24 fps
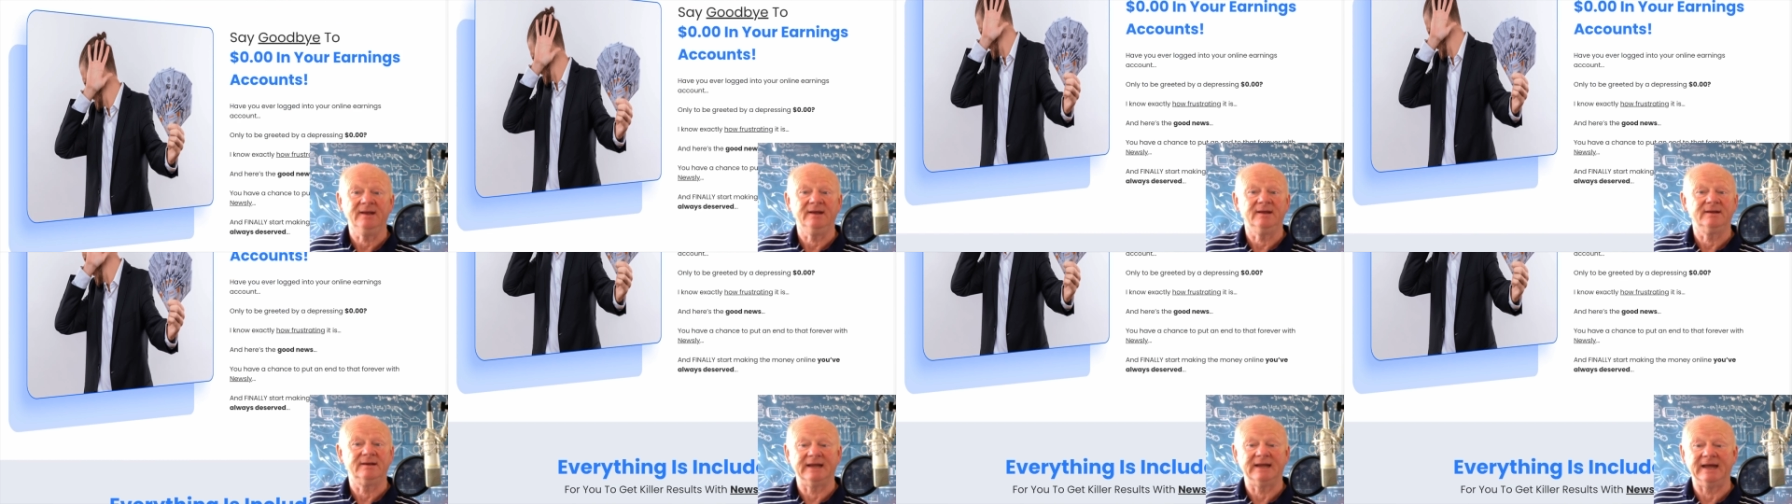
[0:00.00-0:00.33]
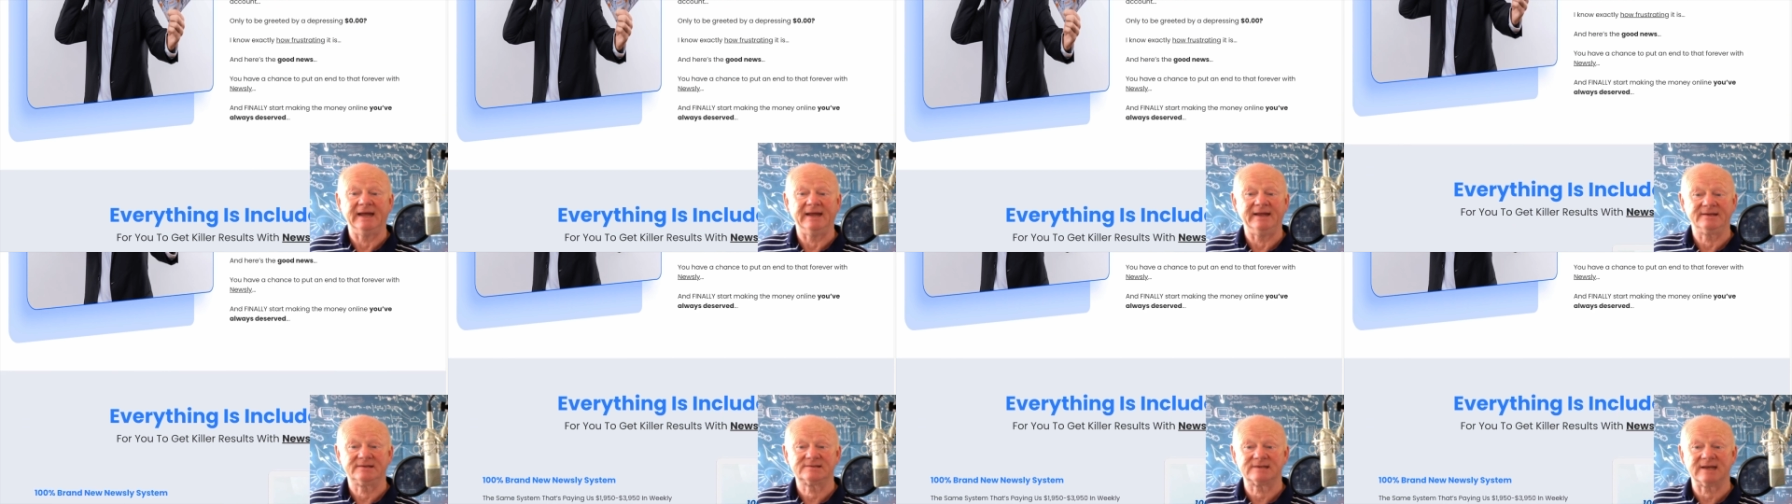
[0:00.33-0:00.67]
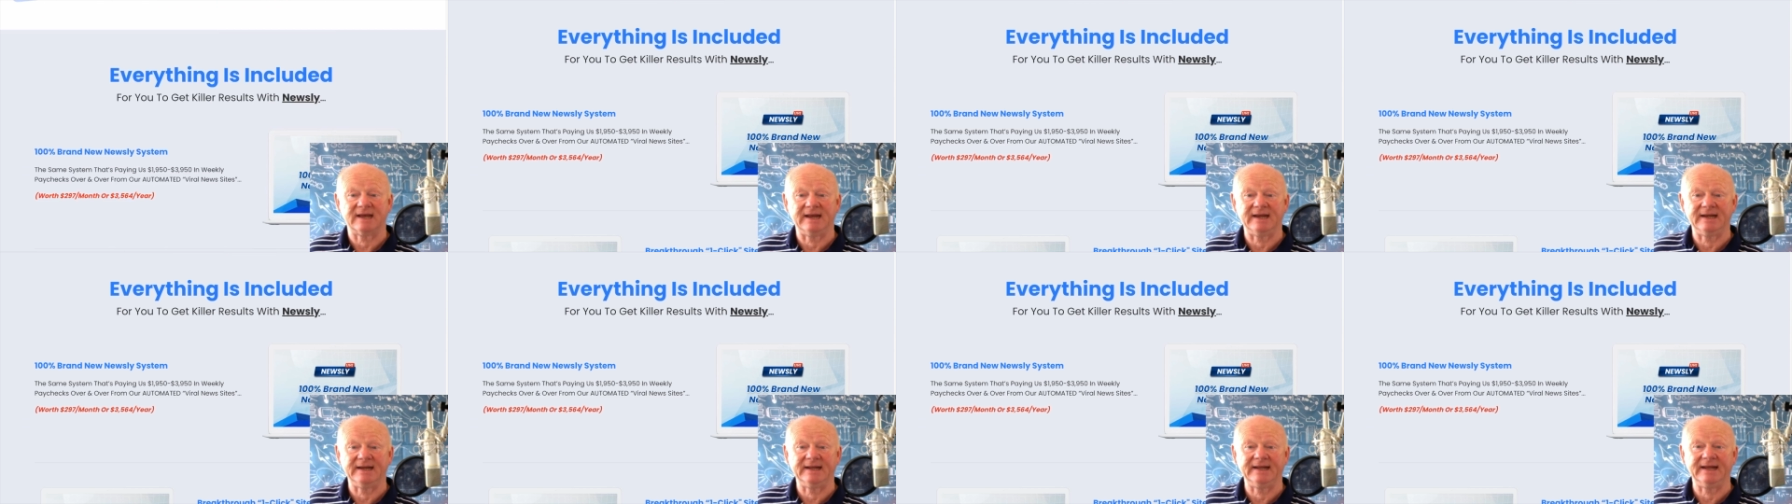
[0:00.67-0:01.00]
now it's
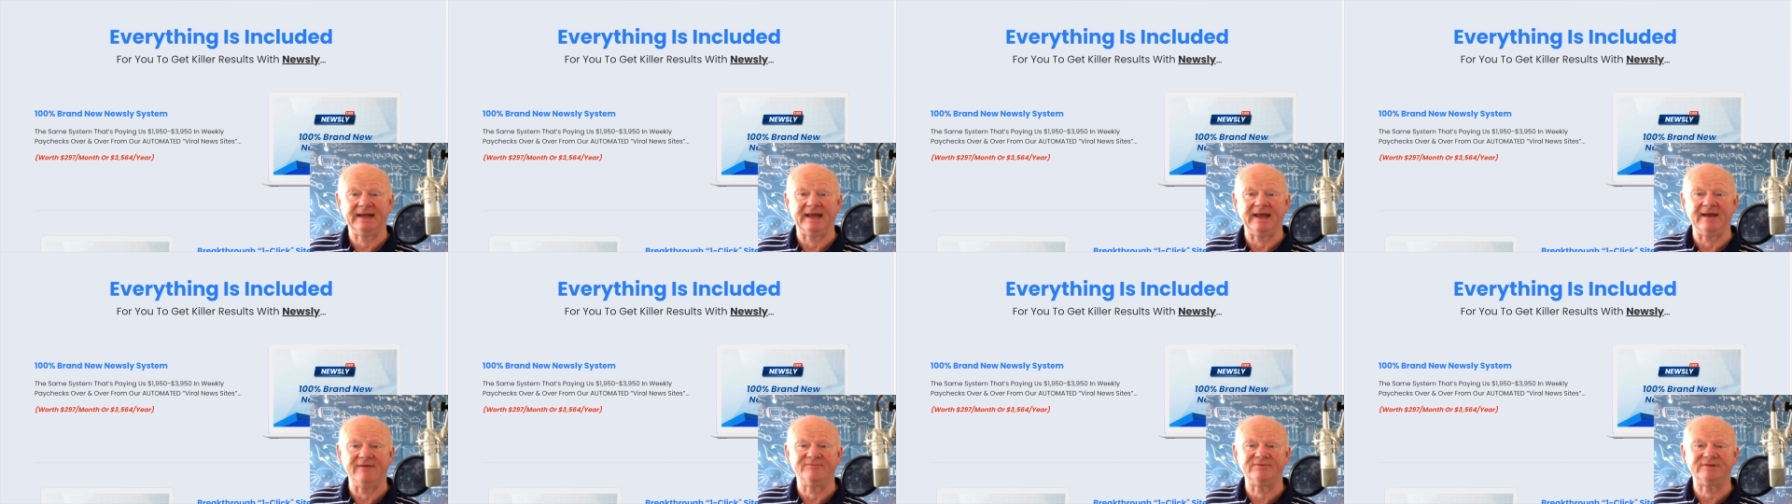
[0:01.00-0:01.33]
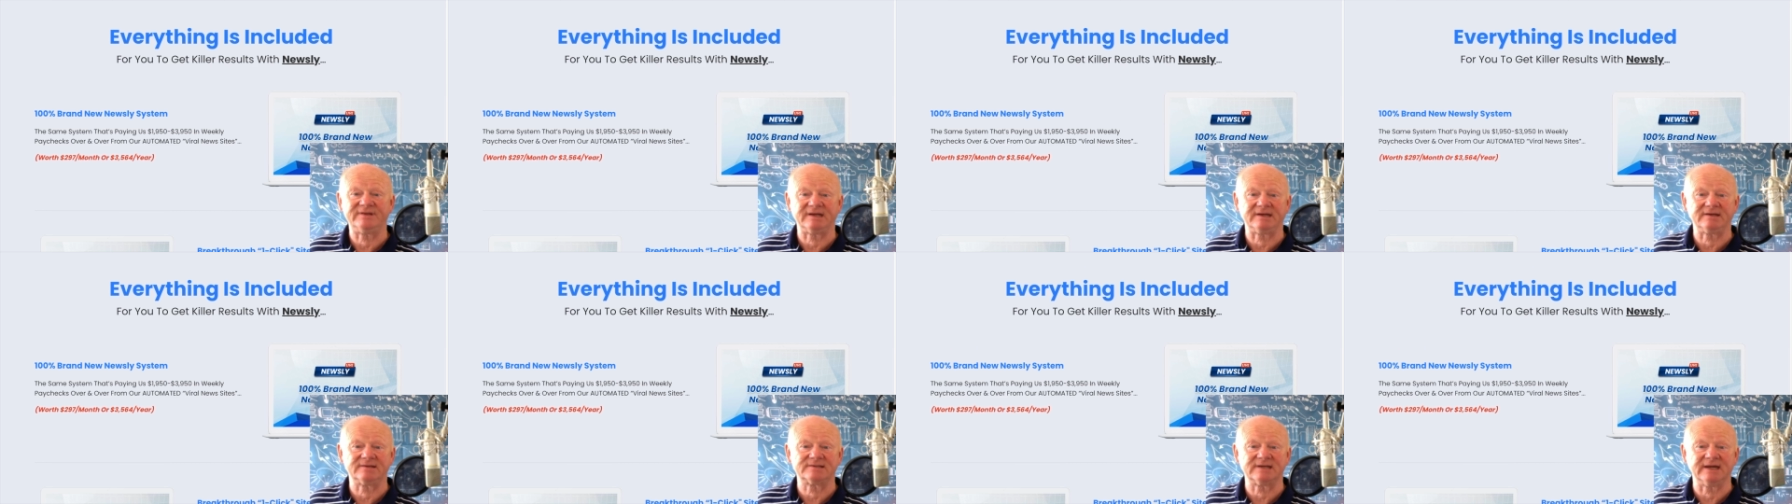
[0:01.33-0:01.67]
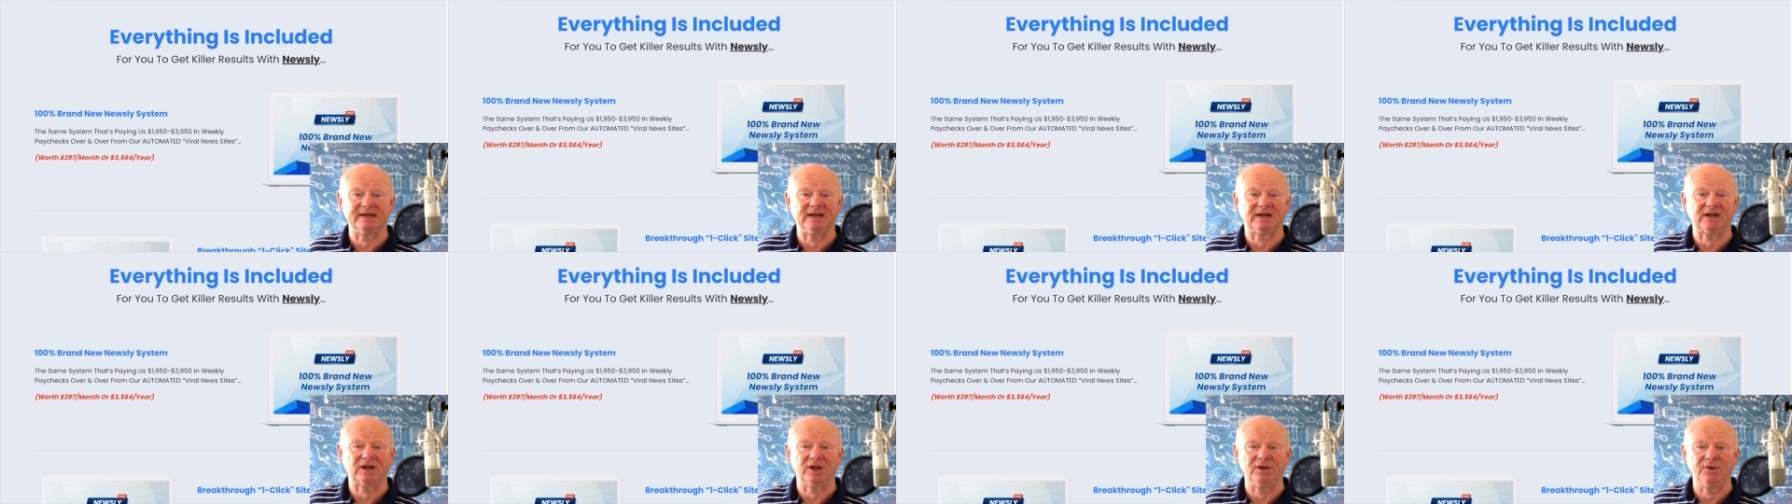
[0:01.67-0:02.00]
saying here everything's
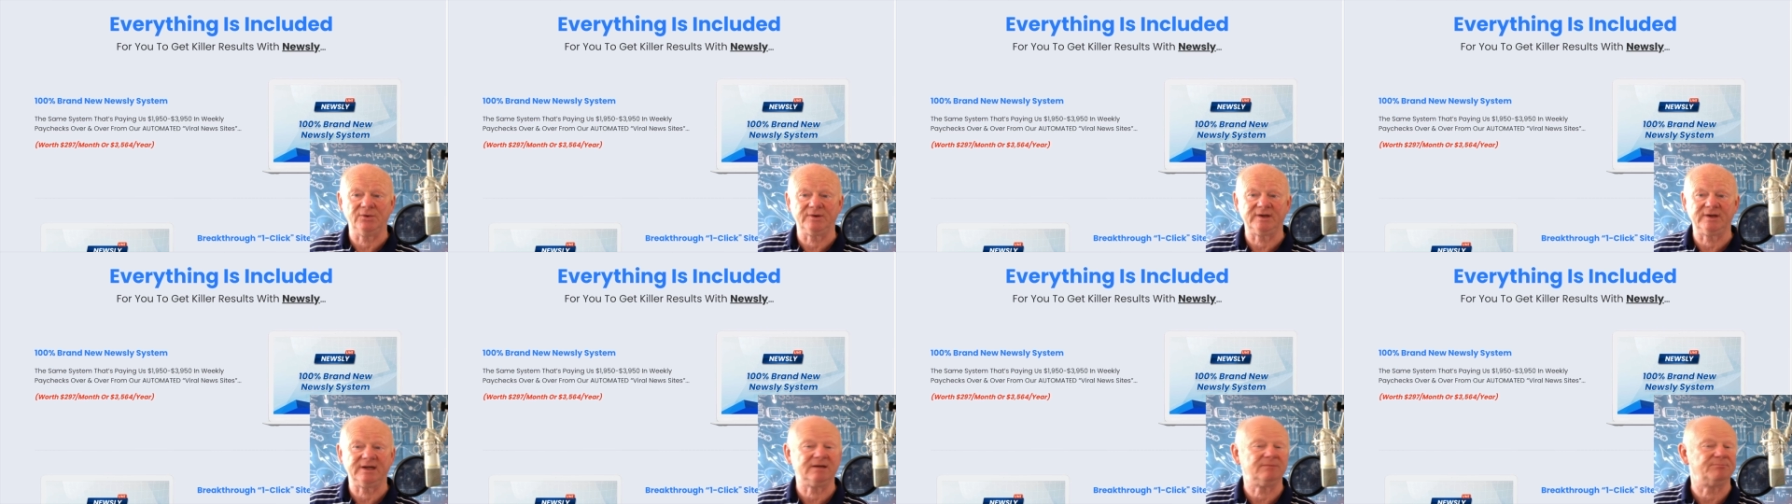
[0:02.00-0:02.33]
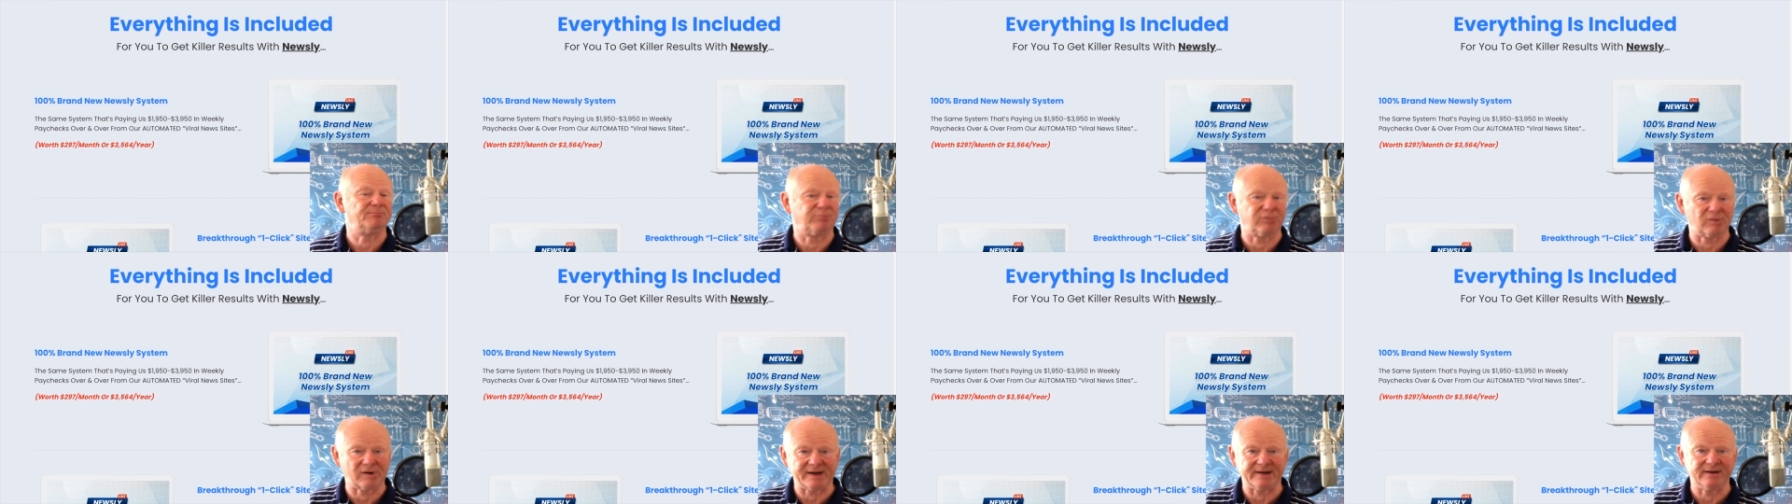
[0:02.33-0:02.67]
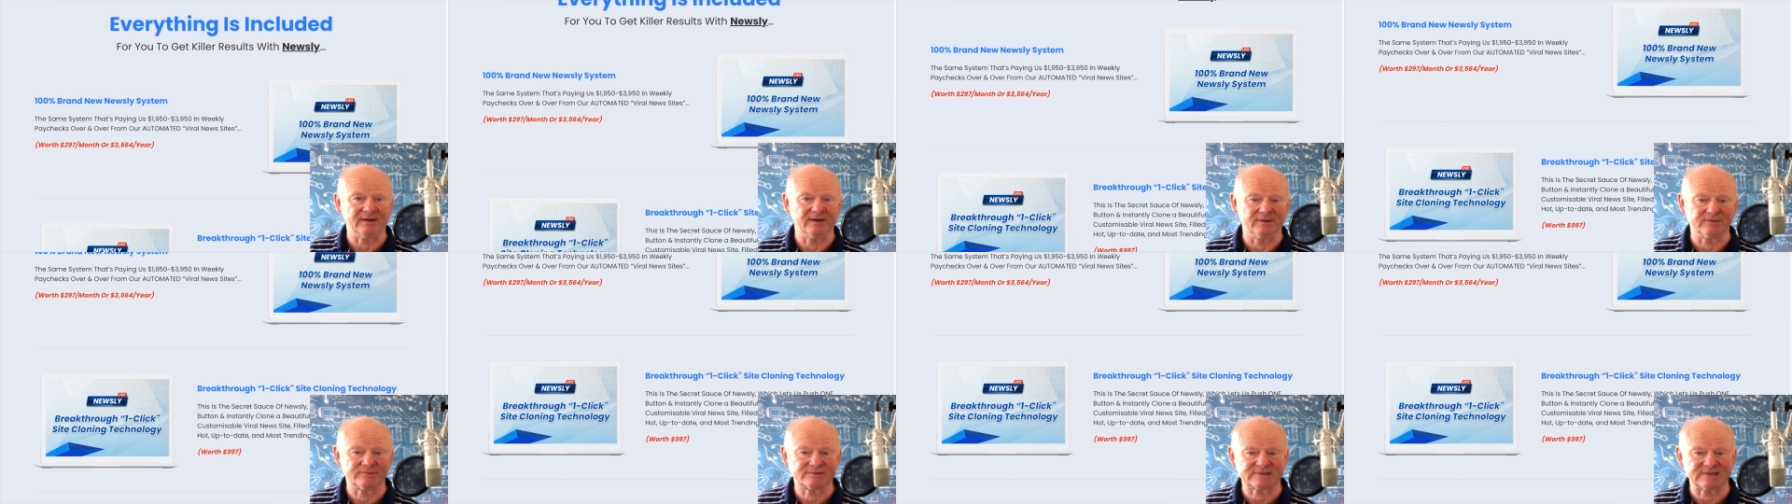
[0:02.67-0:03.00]
included, brand
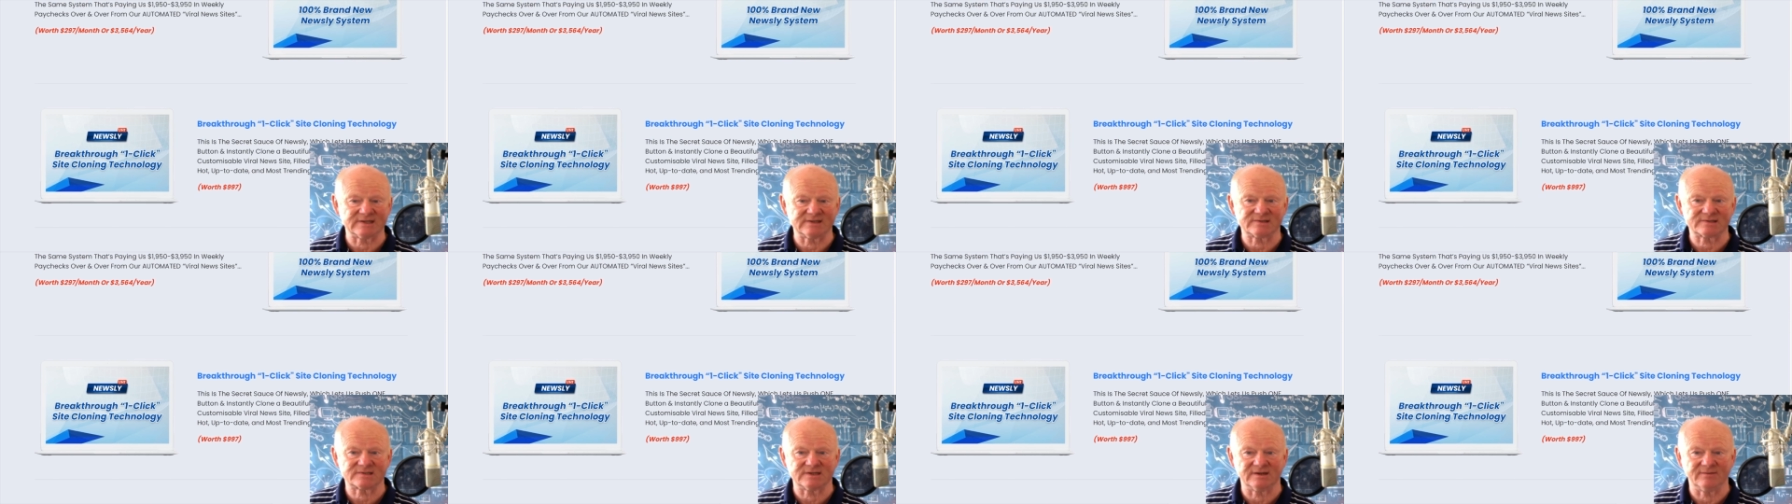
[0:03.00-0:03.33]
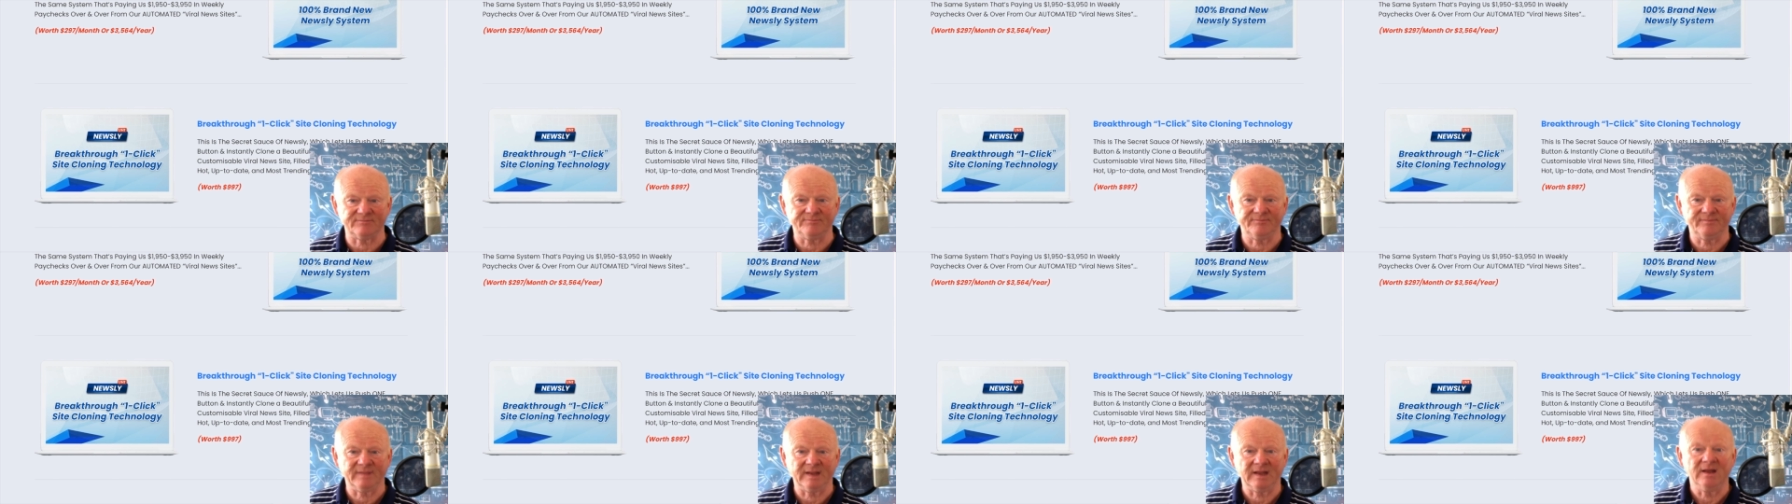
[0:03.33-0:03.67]
new system.